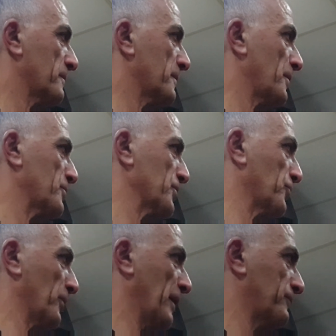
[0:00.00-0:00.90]
I wasn't
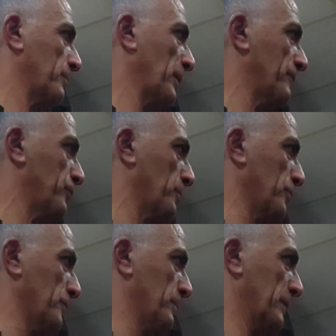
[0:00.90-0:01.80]
good enough to play
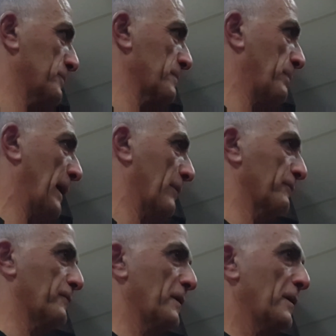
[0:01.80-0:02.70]
football, but it was part of